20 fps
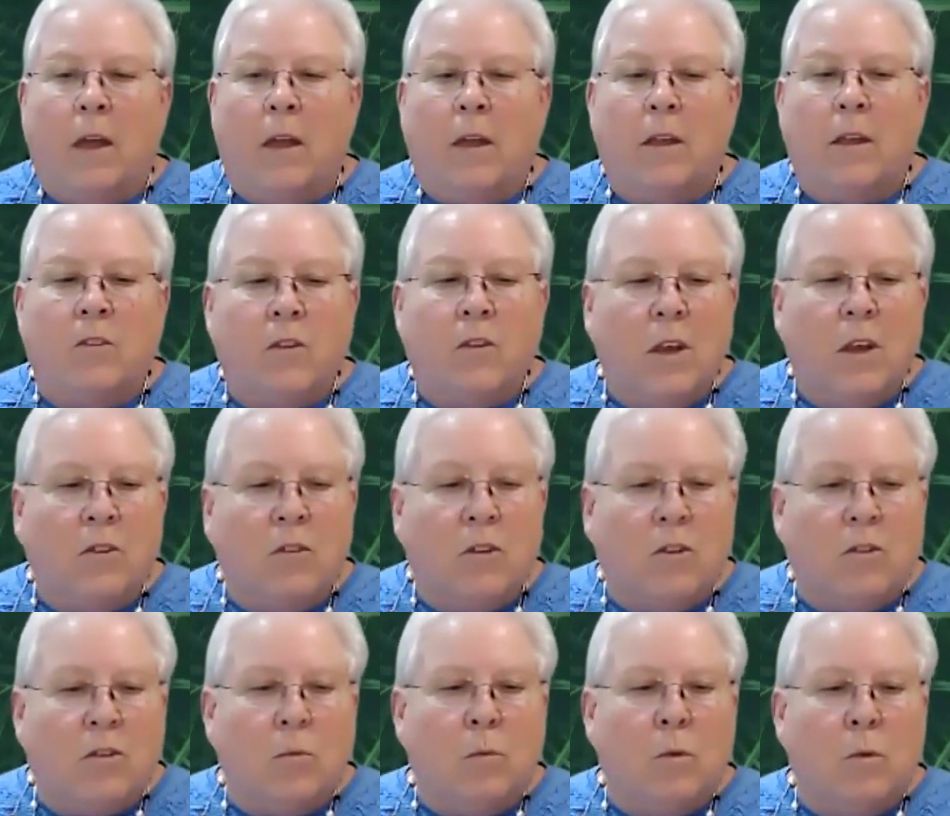it's easy
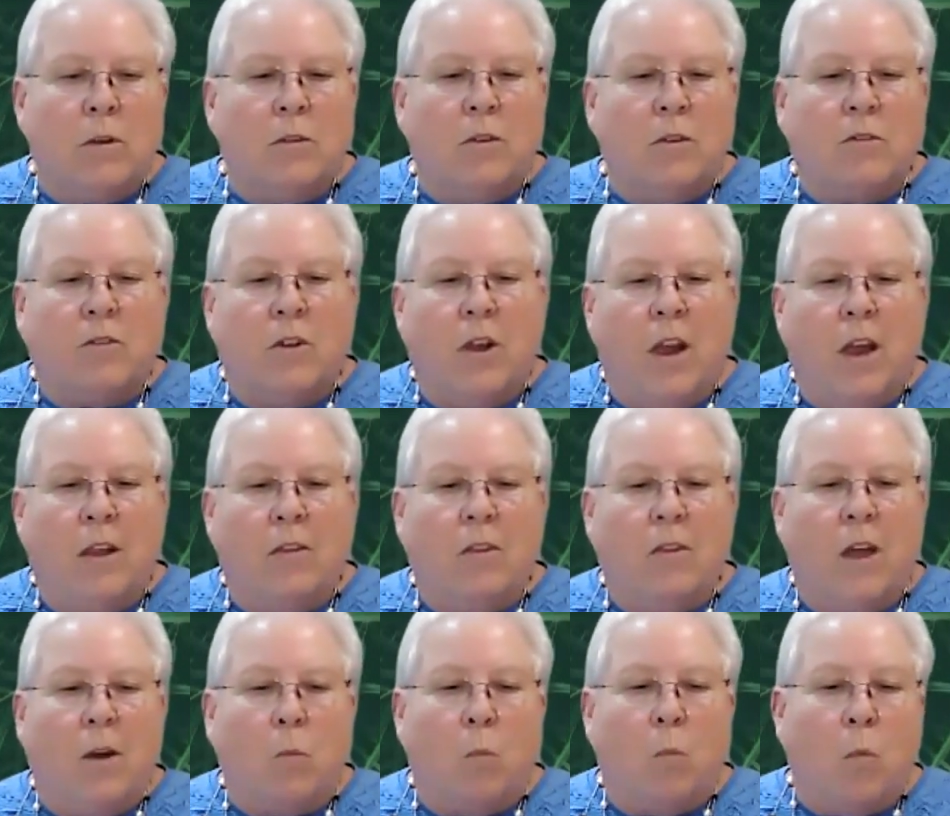to understand
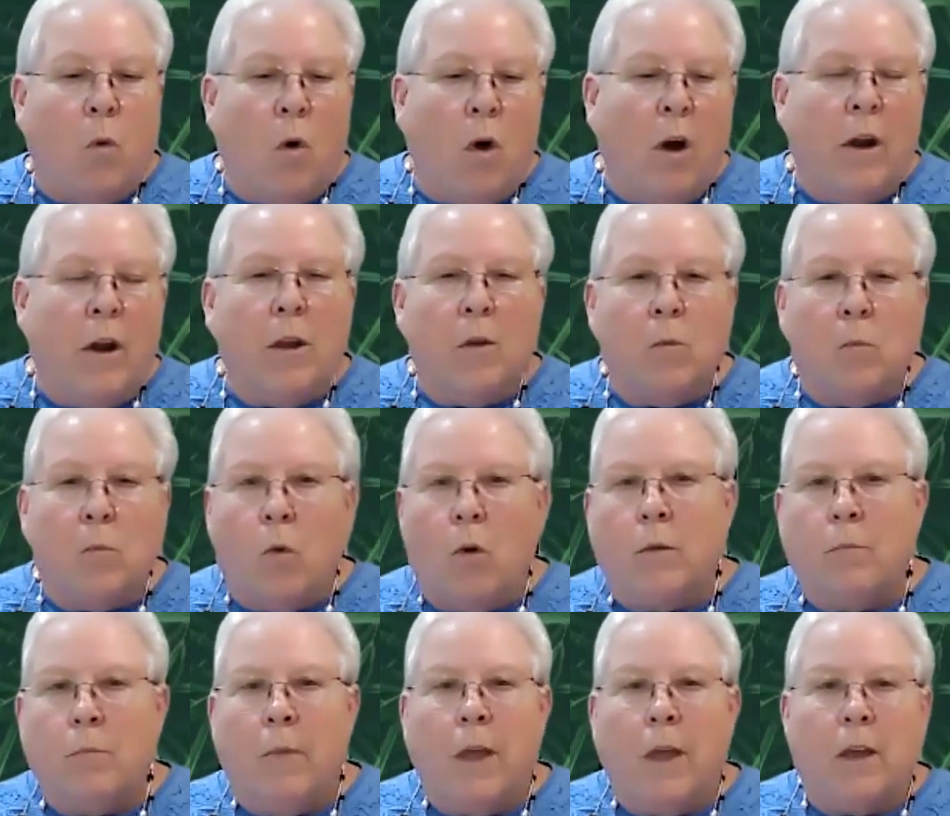that one and
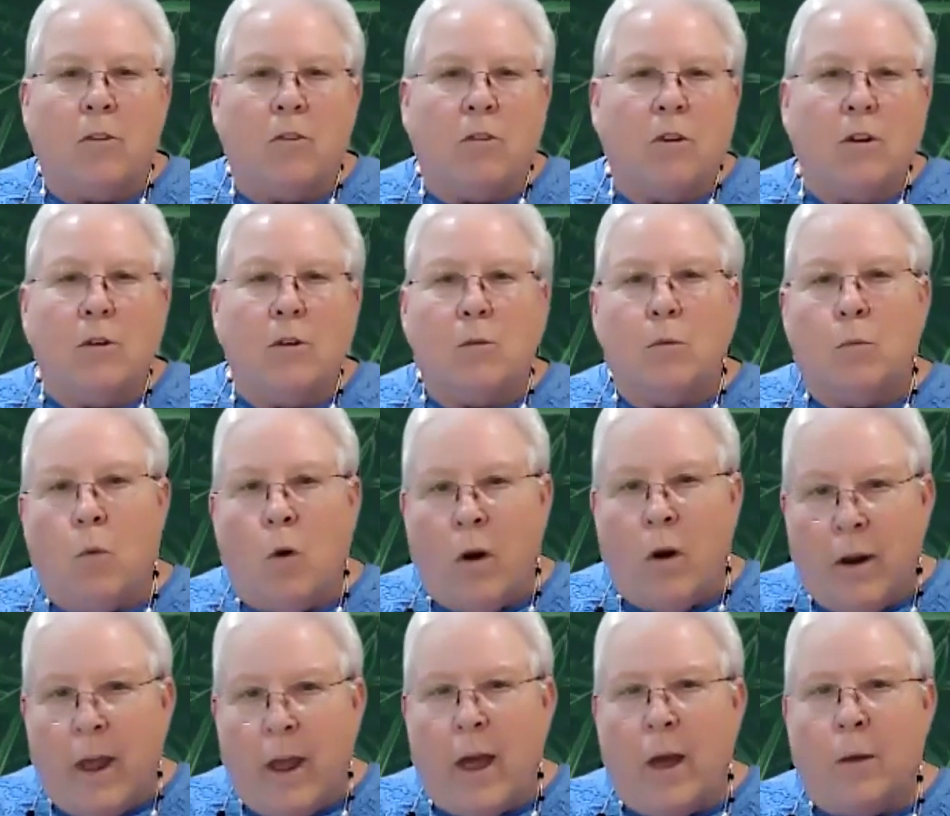one make two.
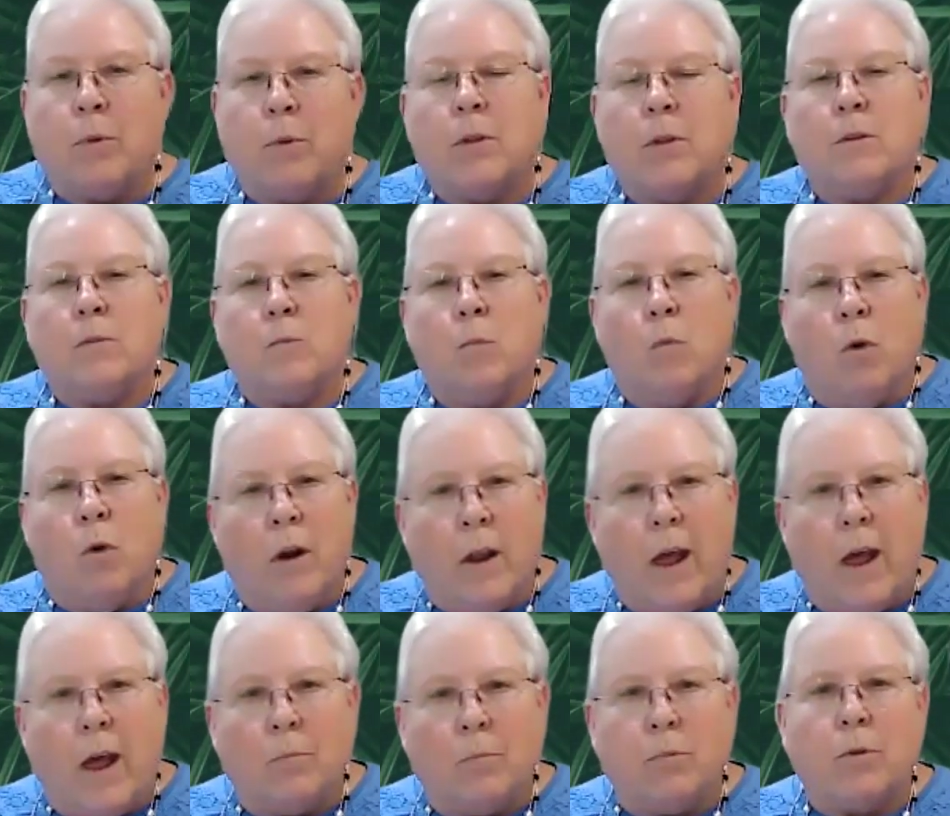One apple and one
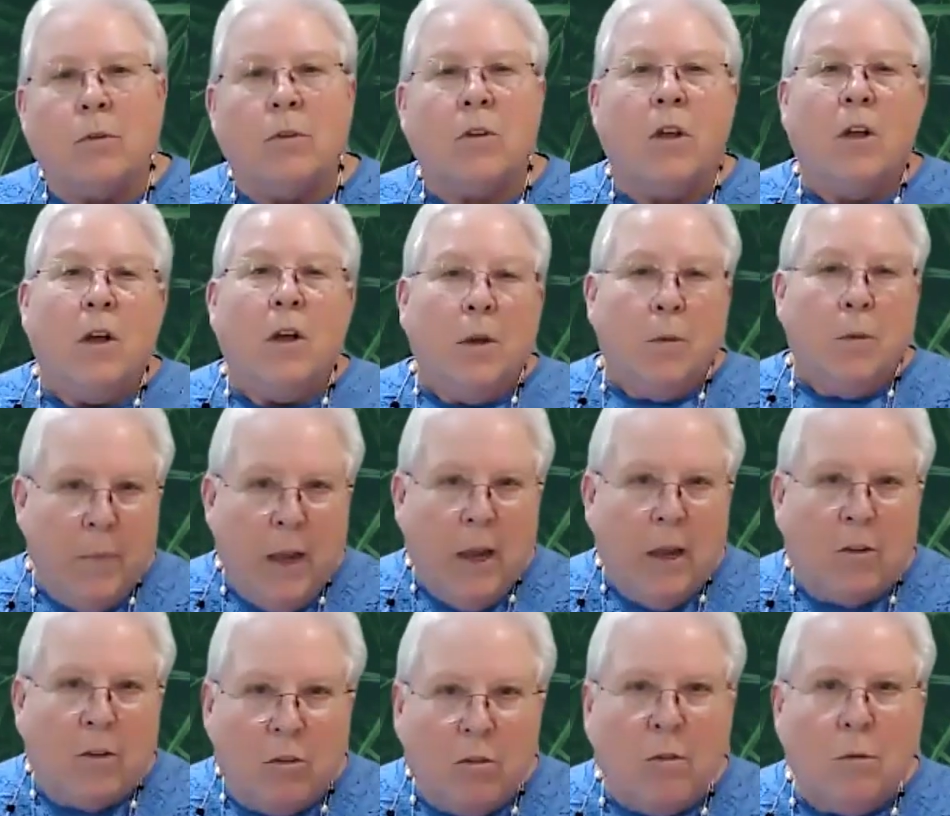apple
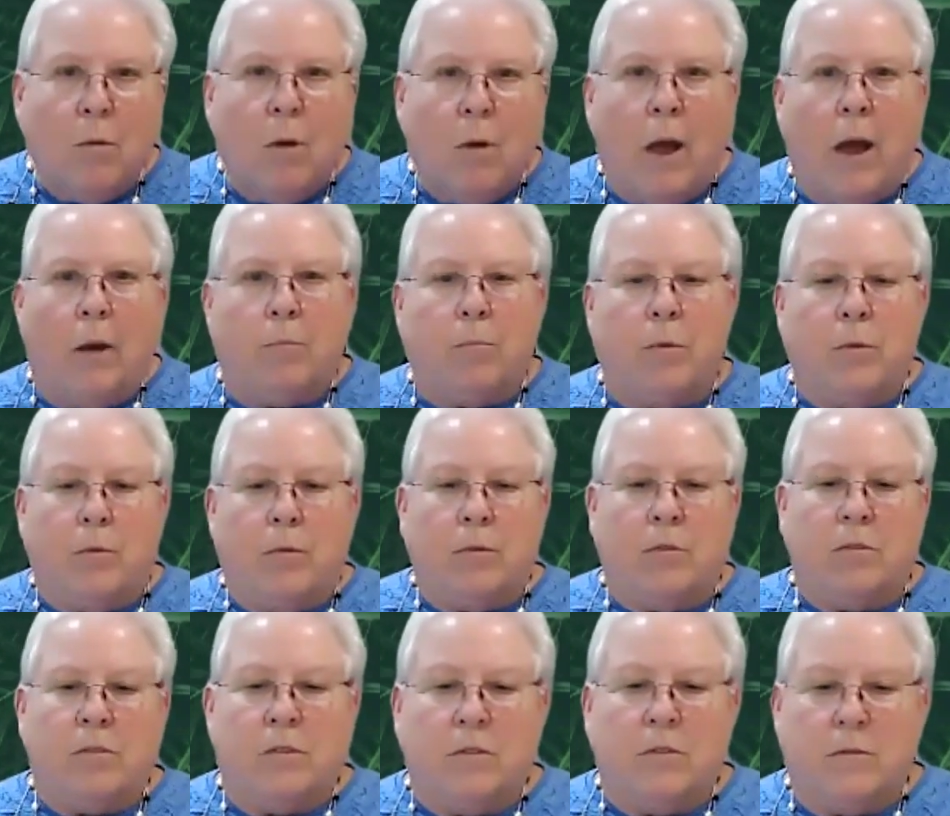make two
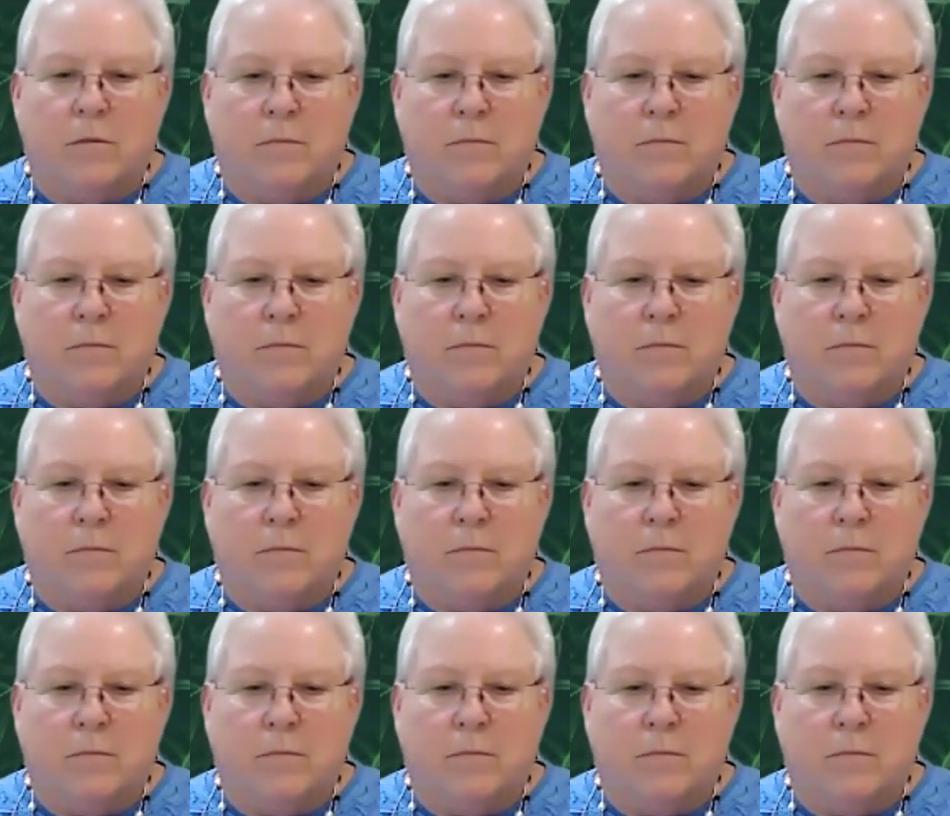apples.